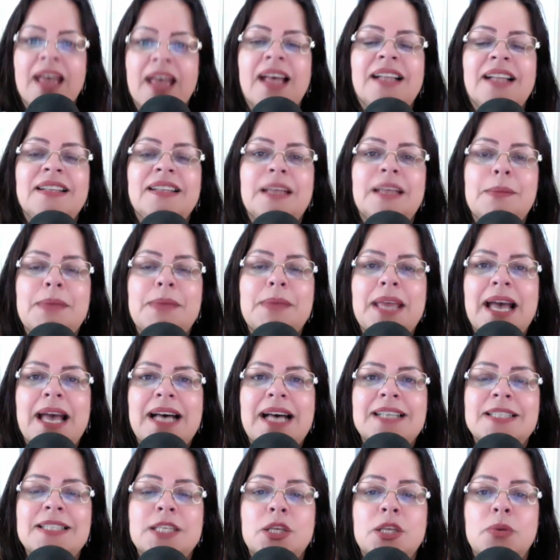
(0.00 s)
let me
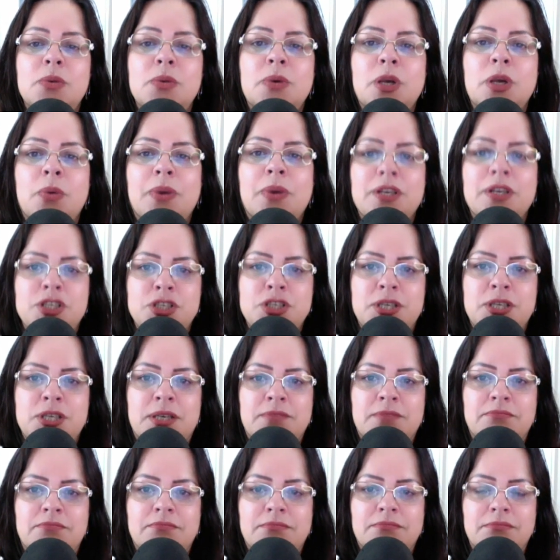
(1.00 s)
ask you a
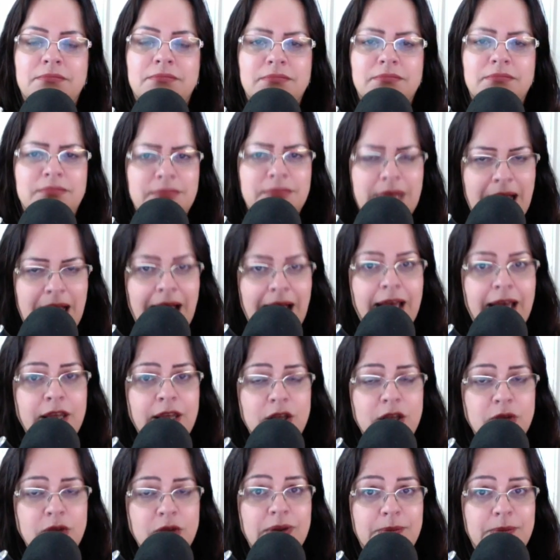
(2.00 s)
question. Are
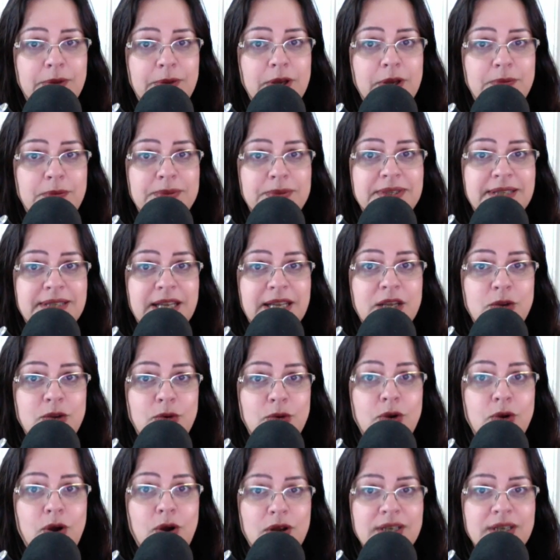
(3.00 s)
you repurposing your
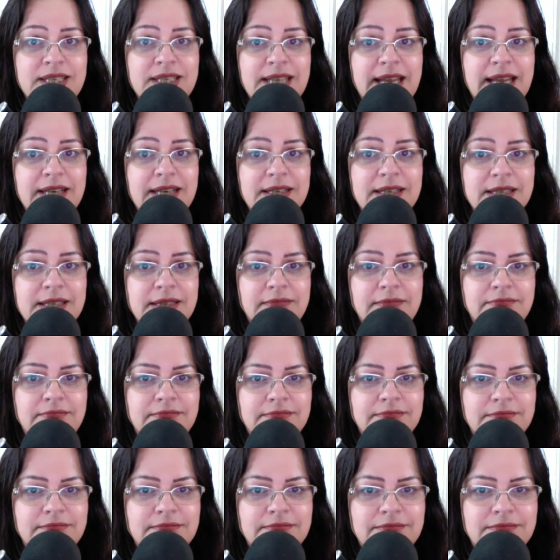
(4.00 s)
content?
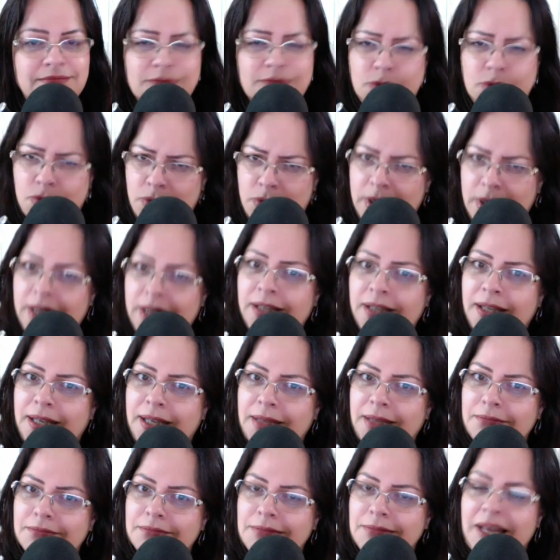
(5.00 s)

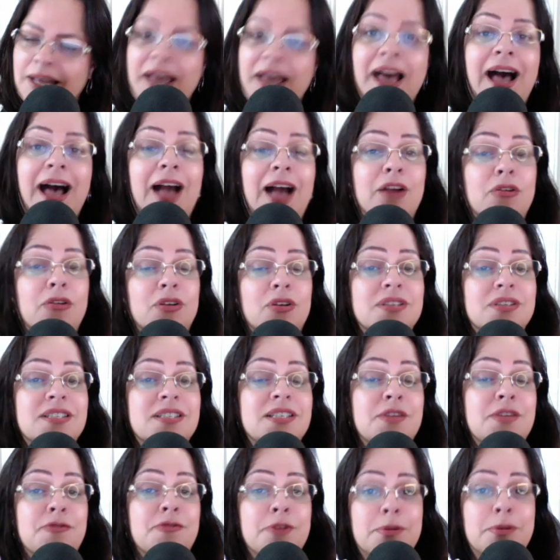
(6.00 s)
Really? Across
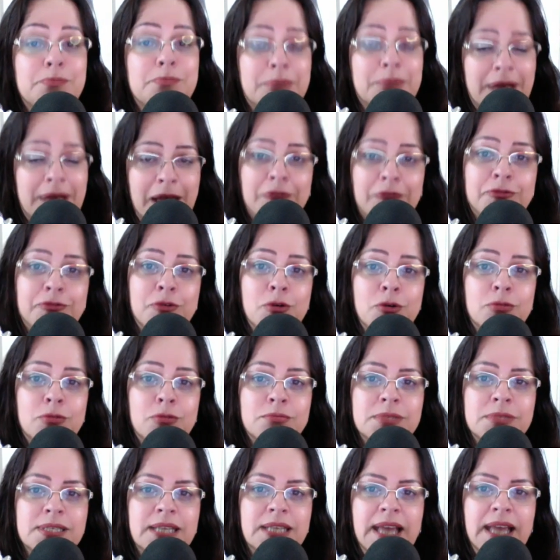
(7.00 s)
different
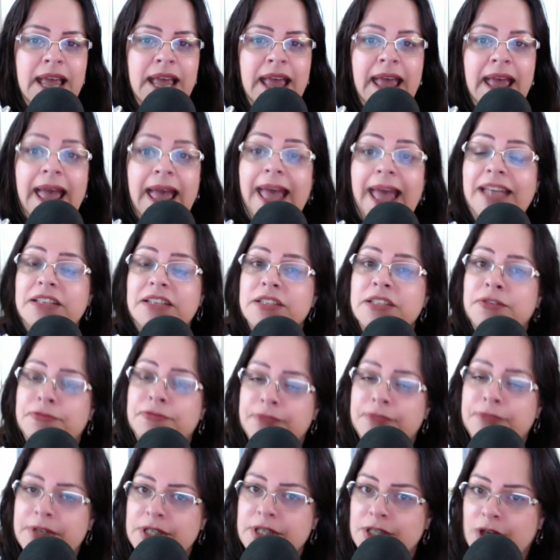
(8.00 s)
platforms, at
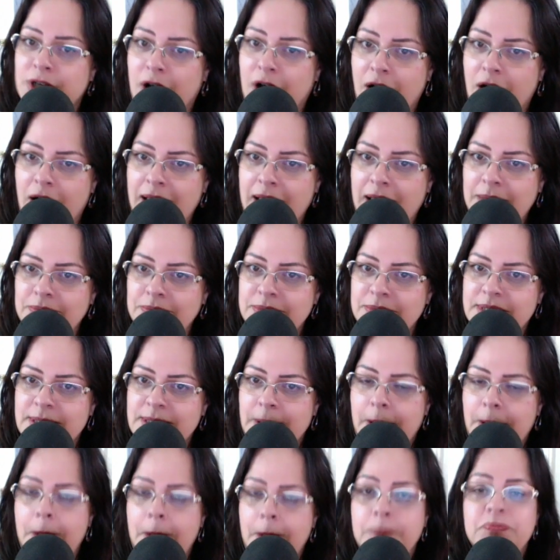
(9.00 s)
different times,
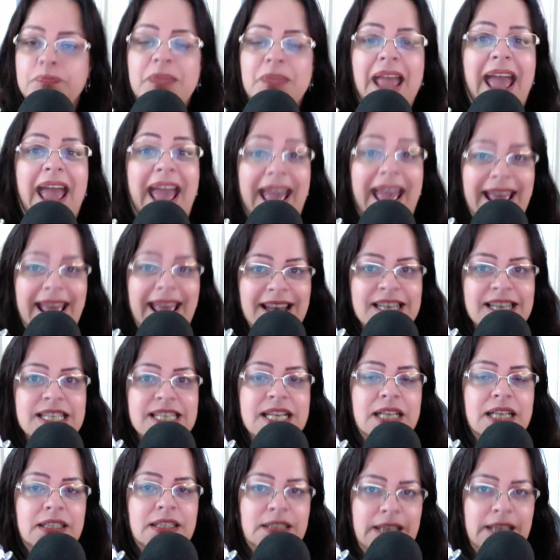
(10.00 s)
and
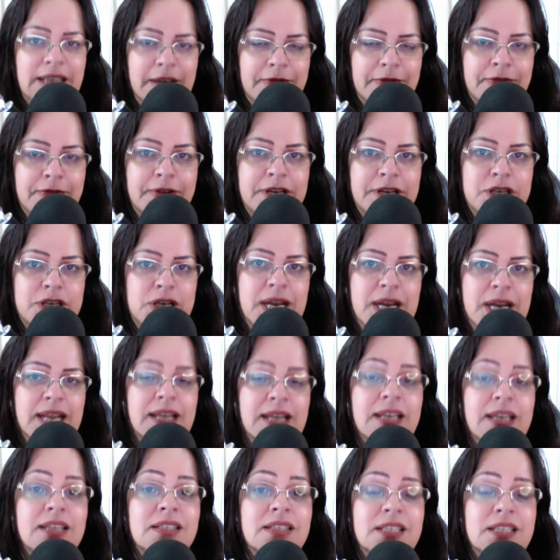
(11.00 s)
leveraging
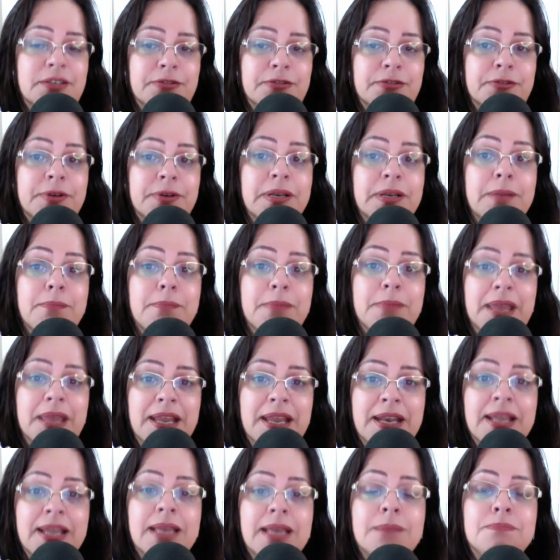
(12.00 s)
different
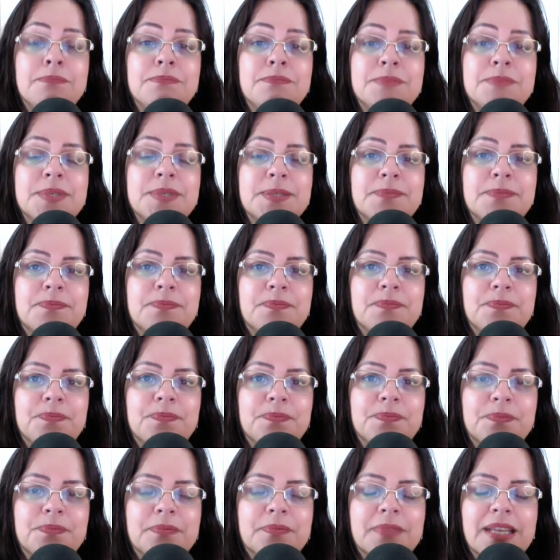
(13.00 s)
mediums?
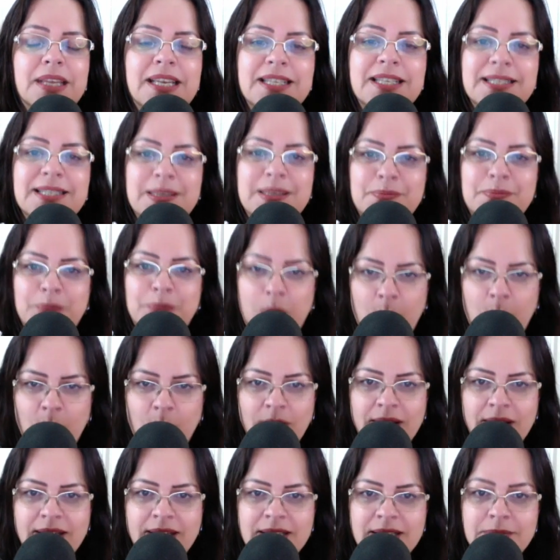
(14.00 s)
It's
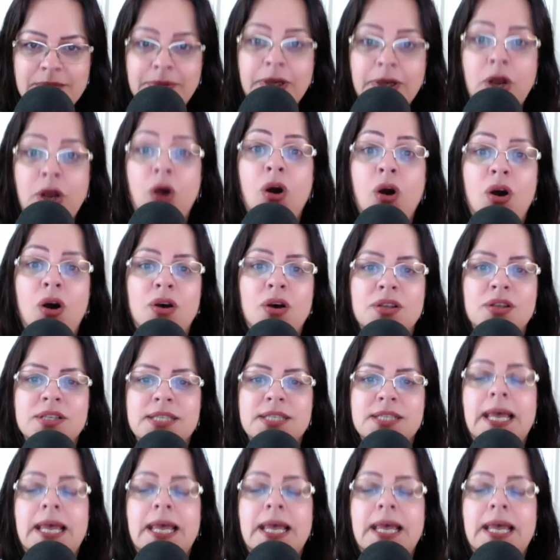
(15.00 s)
important because,